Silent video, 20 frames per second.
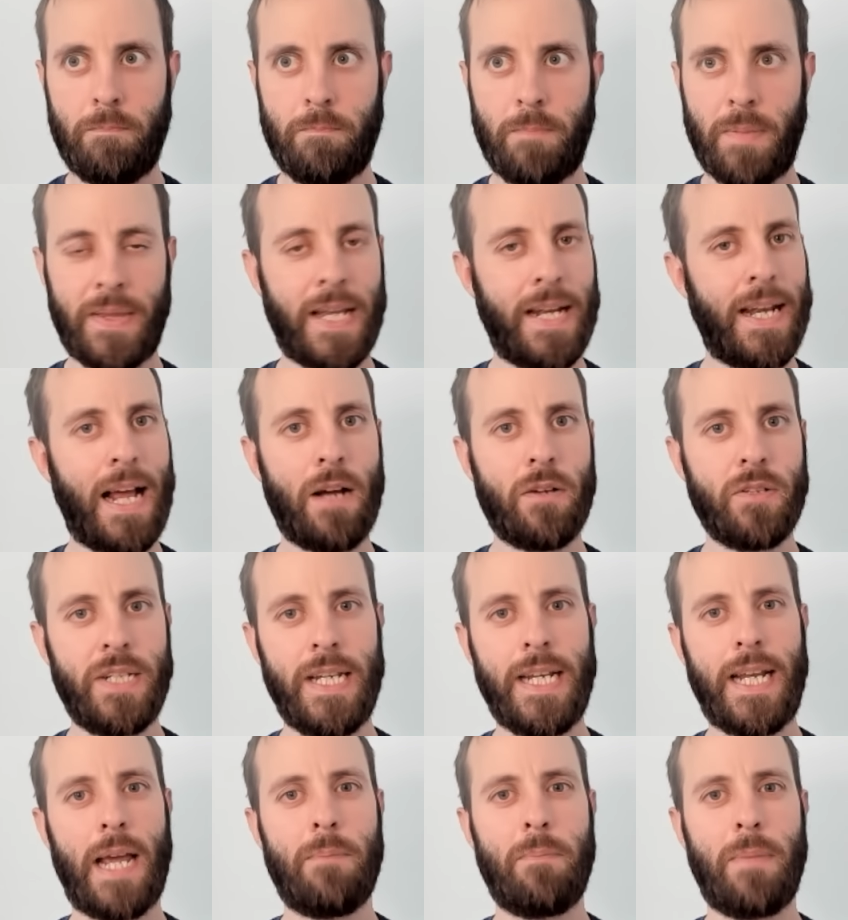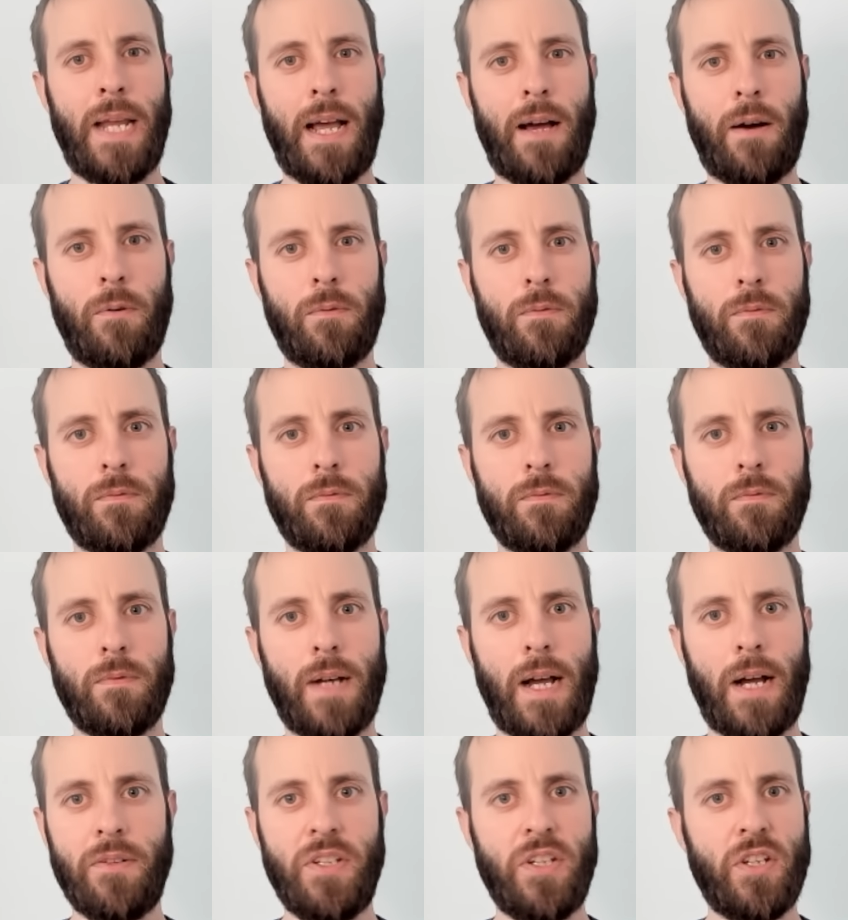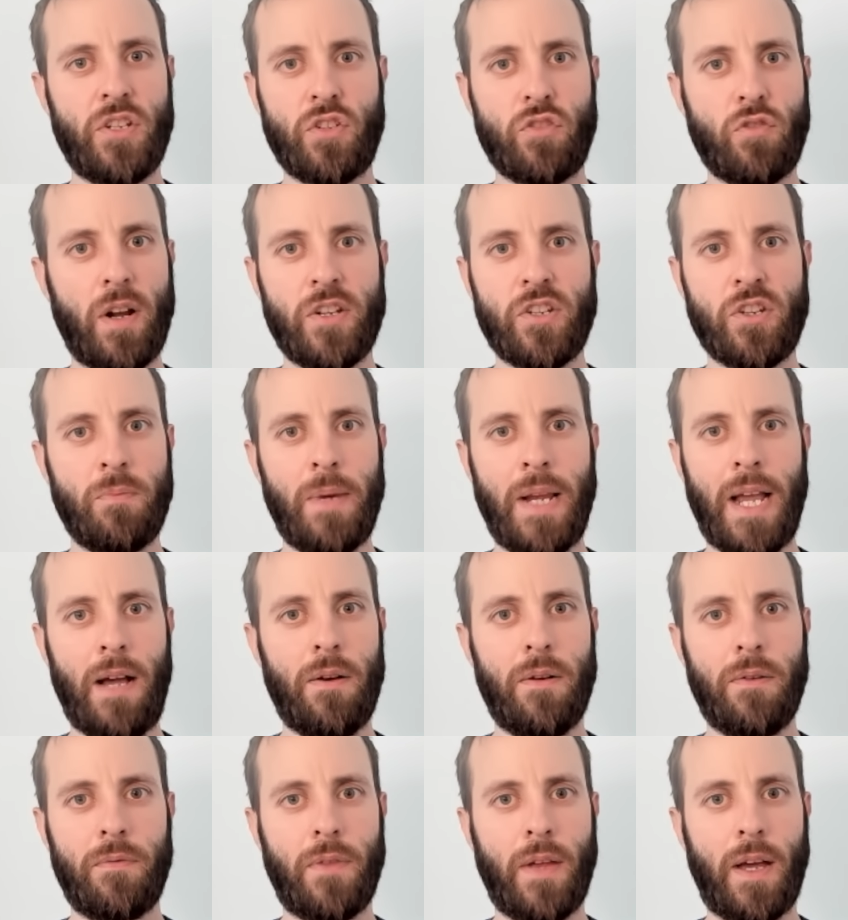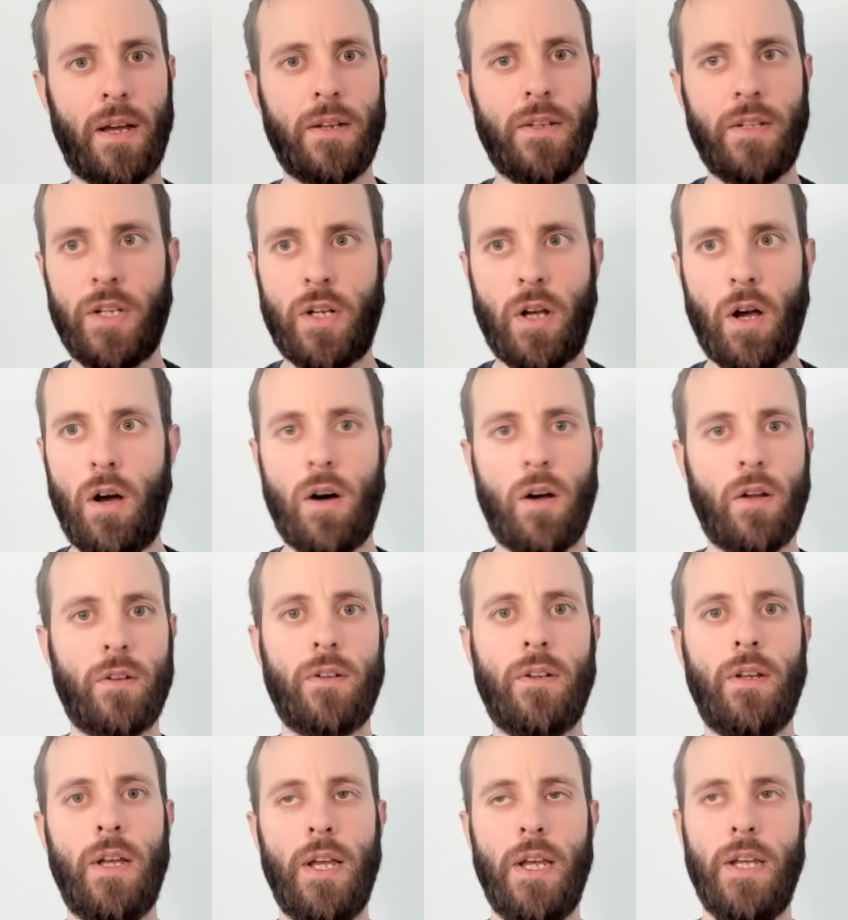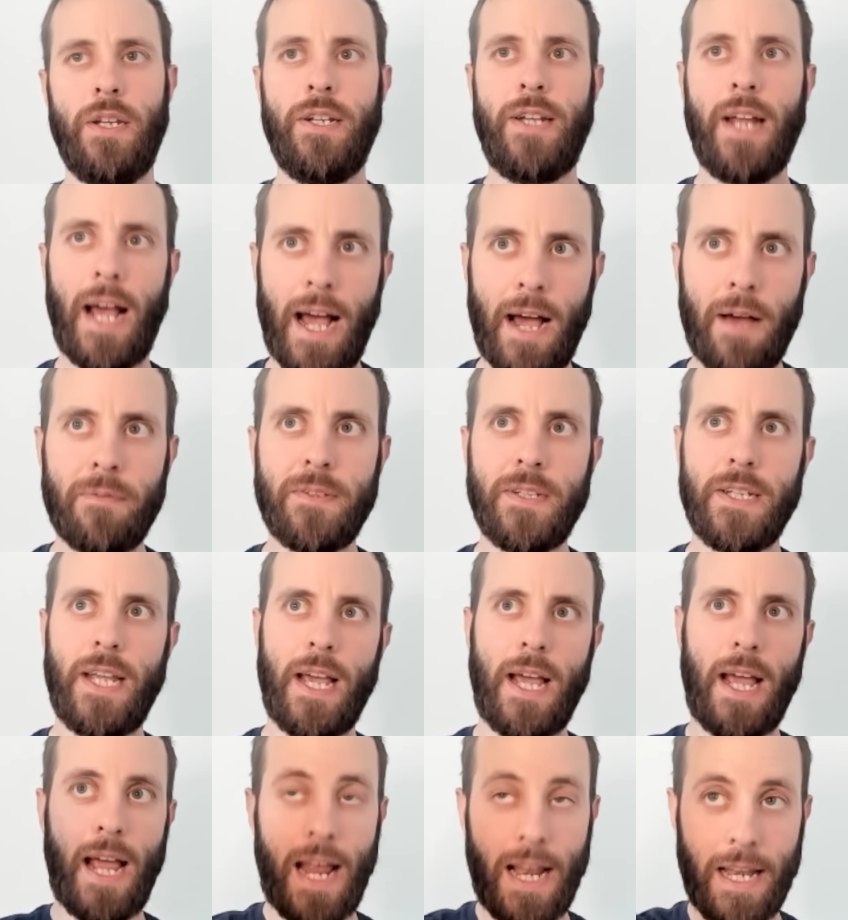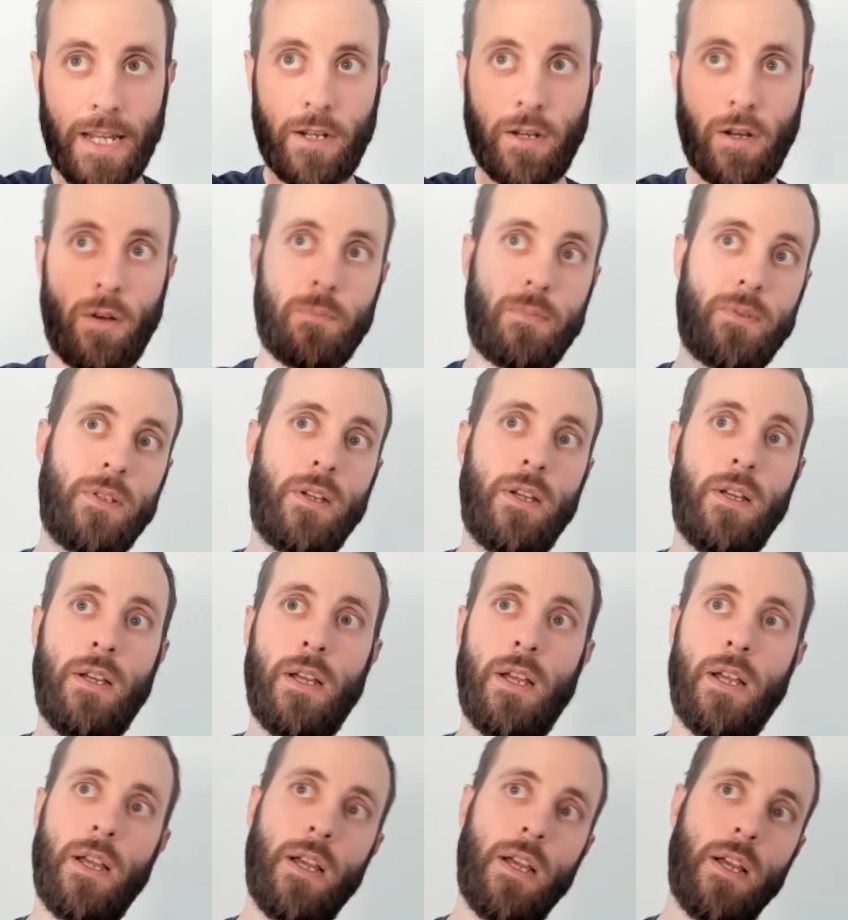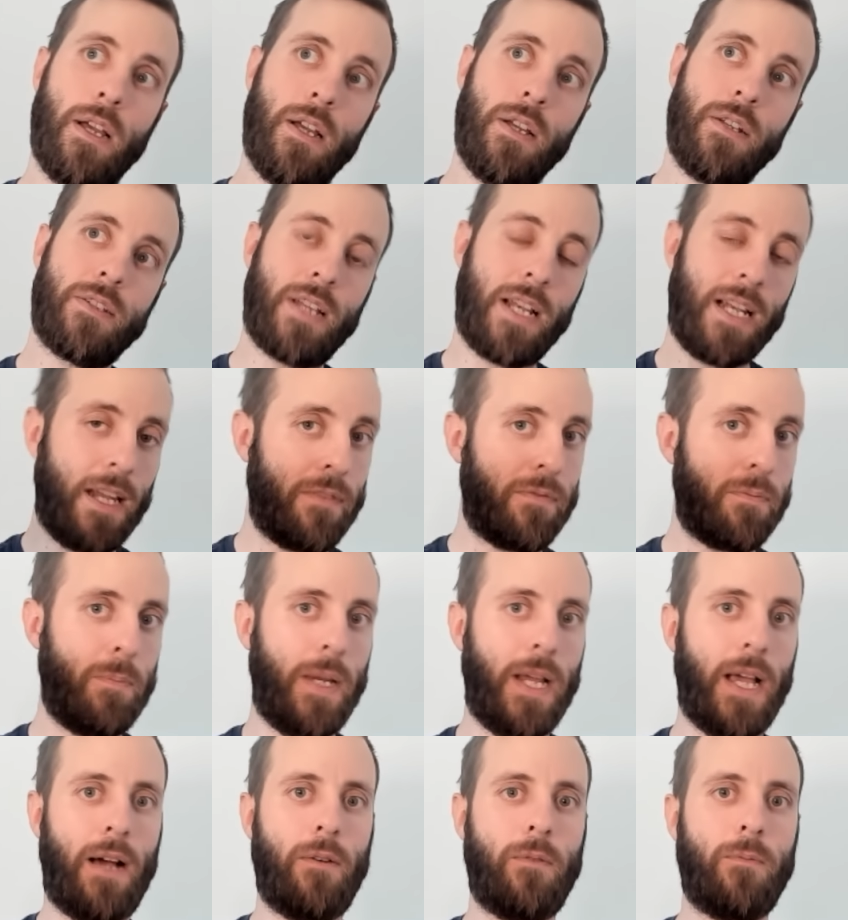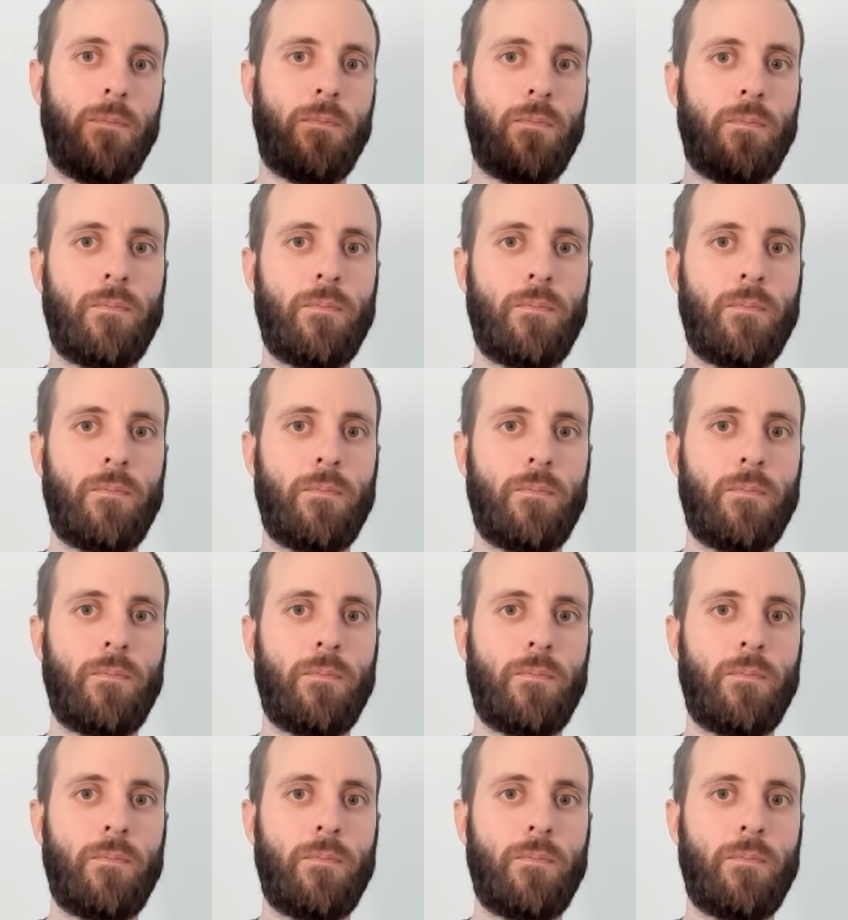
But then how do you get me out? How do you stretch me out of that? You can't. You'd have to get a helicopter to lift me out.